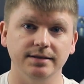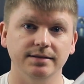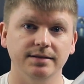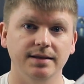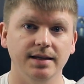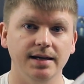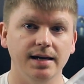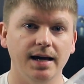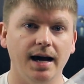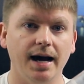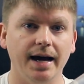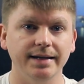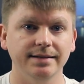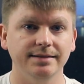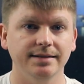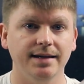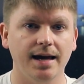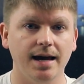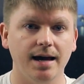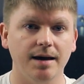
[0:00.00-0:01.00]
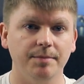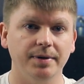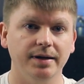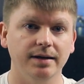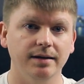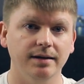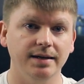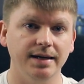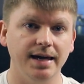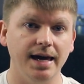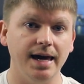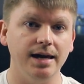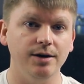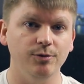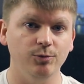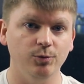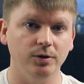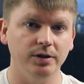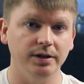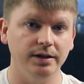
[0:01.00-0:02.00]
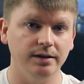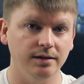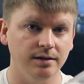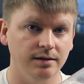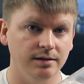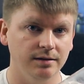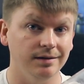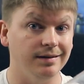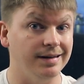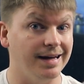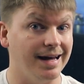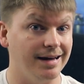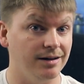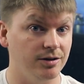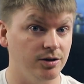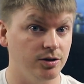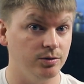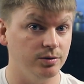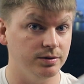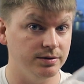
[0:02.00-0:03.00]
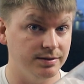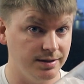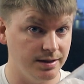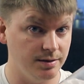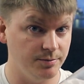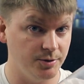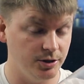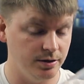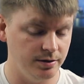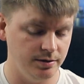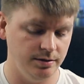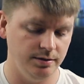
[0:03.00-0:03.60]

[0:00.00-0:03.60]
is the Ice Cap K1 Nano skimmer.